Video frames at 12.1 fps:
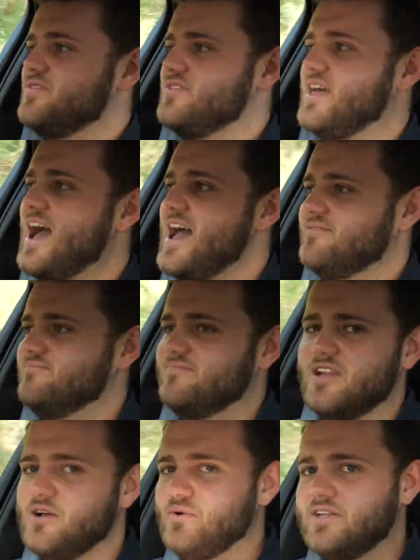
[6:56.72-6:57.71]
that
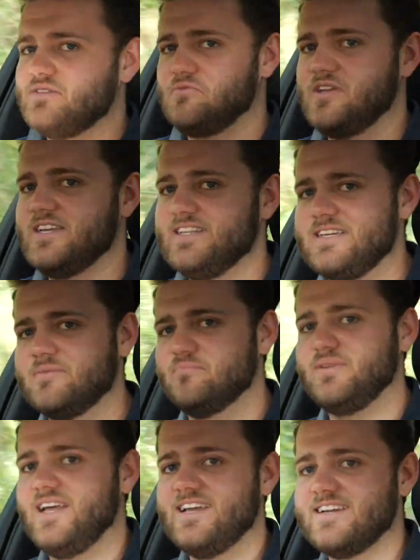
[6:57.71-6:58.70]
no one's really
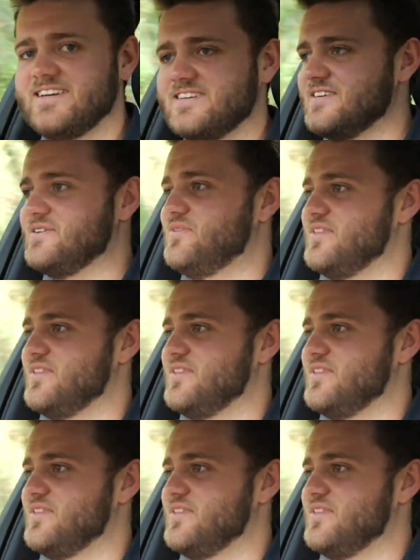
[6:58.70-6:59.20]
complaining, I don't